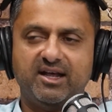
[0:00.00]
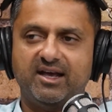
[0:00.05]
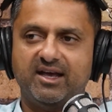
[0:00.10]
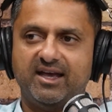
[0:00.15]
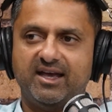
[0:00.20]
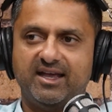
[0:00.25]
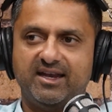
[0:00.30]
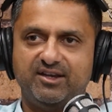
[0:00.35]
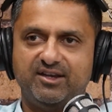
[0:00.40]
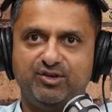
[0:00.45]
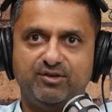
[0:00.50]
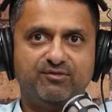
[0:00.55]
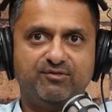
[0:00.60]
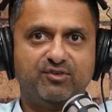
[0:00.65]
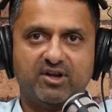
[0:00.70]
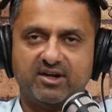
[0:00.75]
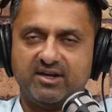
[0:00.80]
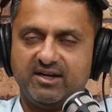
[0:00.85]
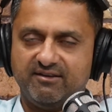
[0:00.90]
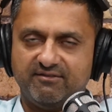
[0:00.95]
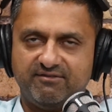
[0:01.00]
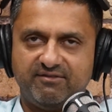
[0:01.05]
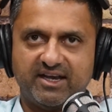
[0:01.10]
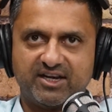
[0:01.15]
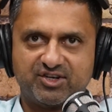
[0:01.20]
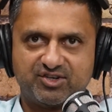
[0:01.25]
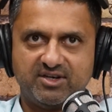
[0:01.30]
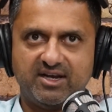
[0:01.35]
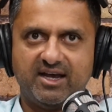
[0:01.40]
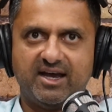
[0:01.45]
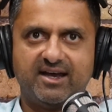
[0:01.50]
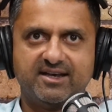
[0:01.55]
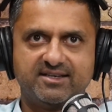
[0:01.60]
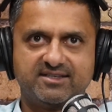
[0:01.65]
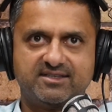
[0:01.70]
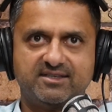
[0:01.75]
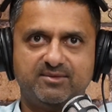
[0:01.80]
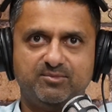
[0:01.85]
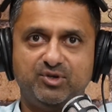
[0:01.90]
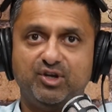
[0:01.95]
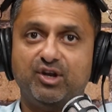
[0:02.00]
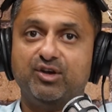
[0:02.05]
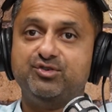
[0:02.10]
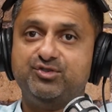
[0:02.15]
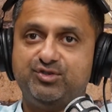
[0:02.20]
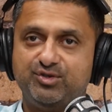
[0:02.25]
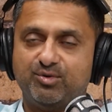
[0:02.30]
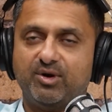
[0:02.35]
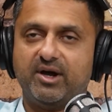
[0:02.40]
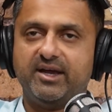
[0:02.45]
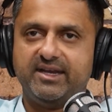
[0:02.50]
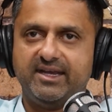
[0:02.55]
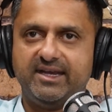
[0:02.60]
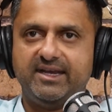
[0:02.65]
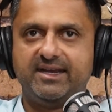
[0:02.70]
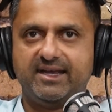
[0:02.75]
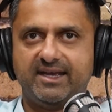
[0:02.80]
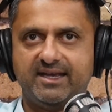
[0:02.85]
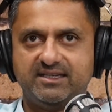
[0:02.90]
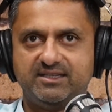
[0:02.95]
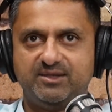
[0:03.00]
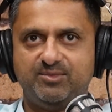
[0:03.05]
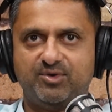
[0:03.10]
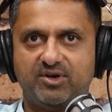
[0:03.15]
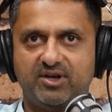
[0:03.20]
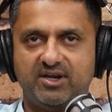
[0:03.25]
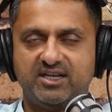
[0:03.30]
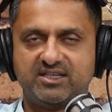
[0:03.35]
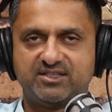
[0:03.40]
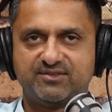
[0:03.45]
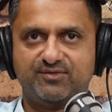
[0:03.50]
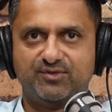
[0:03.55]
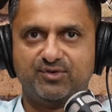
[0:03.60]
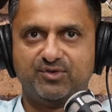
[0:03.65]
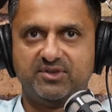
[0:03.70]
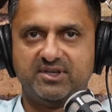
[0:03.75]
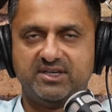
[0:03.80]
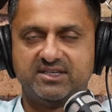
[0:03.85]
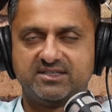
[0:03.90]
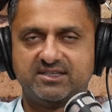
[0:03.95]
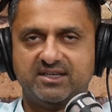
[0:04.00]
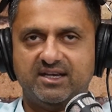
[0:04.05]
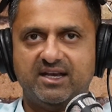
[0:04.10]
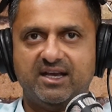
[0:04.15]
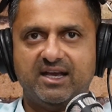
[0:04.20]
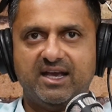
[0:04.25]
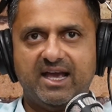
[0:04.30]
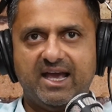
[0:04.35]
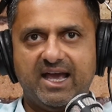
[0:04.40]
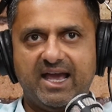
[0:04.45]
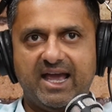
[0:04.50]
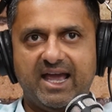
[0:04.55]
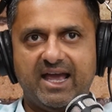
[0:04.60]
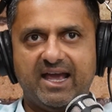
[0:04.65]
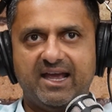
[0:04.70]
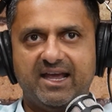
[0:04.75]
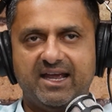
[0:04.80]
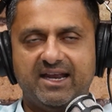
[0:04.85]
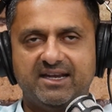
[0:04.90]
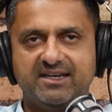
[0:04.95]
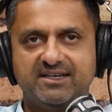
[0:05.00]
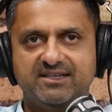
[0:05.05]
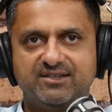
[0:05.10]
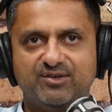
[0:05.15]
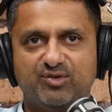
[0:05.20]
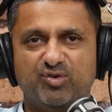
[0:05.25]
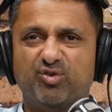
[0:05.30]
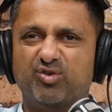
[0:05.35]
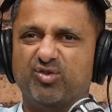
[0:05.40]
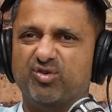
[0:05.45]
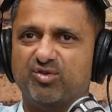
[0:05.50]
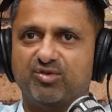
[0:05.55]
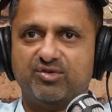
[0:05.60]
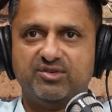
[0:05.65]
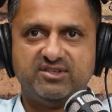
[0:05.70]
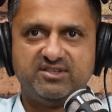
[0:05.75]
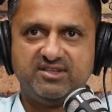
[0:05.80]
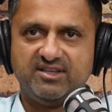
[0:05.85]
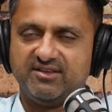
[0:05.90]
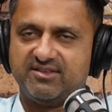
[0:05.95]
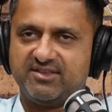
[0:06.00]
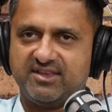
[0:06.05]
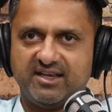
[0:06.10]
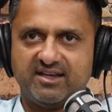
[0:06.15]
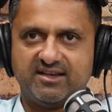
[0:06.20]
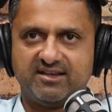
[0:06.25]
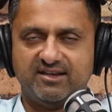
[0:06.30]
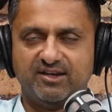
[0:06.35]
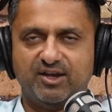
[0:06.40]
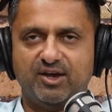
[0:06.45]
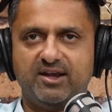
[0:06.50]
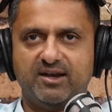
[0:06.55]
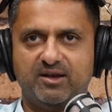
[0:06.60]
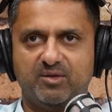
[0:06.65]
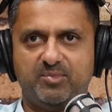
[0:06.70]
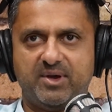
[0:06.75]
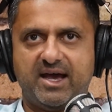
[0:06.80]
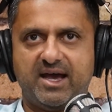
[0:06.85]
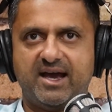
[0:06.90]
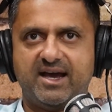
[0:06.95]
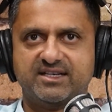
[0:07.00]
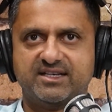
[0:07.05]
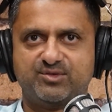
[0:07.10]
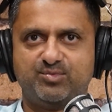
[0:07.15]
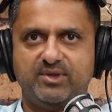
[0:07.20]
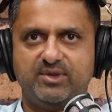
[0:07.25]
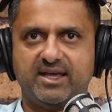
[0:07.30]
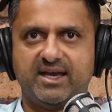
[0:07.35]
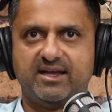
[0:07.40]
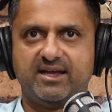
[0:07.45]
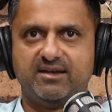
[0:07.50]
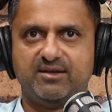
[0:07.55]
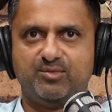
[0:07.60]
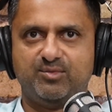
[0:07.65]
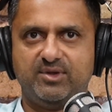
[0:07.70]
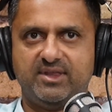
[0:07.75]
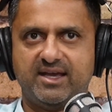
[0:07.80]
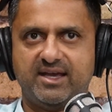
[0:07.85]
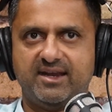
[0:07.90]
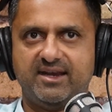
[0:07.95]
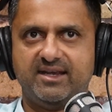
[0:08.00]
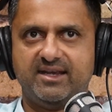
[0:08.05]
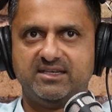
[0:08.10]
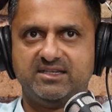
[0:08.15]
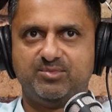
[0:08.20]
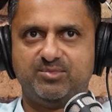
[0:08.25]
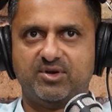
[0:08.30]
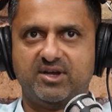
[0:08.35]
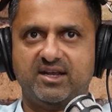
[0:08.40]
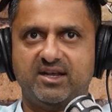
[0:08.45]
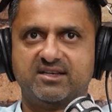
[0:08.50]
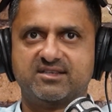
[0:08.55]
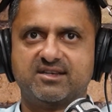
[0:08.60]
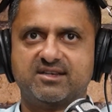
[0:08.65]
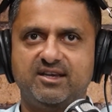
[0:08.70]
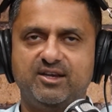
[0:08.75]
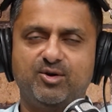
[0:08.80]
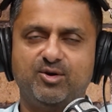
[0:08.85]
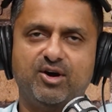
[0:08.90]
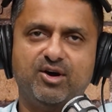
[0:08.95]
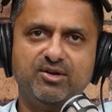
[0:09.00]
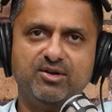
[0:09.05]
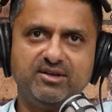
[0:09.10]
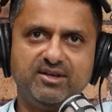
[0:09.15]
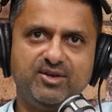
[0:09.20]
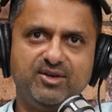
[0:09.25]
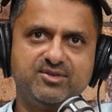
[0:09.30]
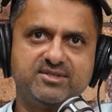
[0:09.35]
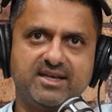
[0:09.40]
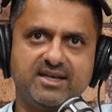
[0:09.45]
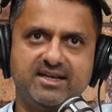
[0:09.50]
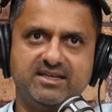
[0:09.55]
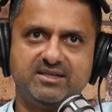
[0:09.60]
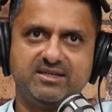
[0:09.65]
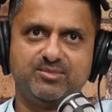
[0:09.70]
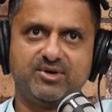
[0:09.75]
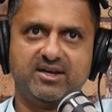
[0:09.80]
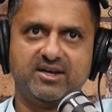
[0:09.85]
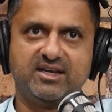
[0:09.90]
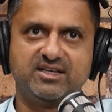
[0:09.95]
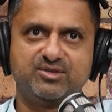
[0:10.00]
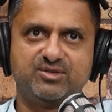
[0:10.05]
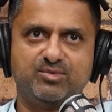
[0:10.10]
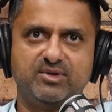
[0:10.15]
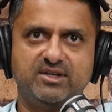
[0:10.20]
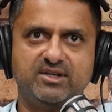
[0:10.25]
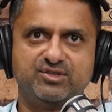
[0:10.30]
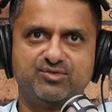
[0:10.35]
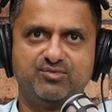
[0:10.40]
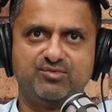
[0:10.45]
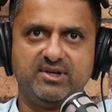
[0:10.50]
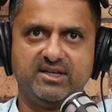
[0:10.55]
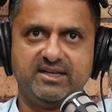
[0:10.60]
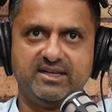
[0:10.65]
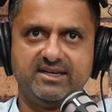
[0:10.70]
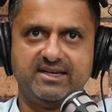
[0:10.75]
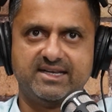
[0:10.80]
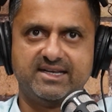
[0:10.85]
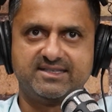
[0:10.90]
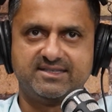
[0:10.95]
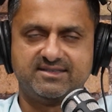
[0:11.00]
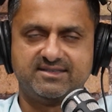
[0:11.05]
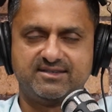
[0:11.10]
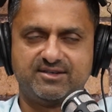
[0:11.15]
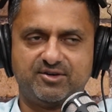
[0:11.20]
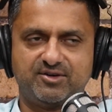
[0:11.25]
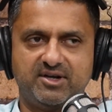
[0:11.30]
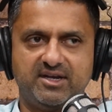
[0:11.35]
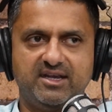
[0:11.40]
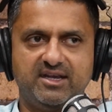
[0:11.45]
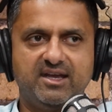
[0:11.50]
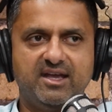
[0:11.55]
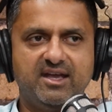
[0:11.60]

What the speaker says: and you've got an infection, ask them, do I need antibiotics for this? And or do you think it'll pass without antibiotics? So you only use antibiotics when it's really necessary.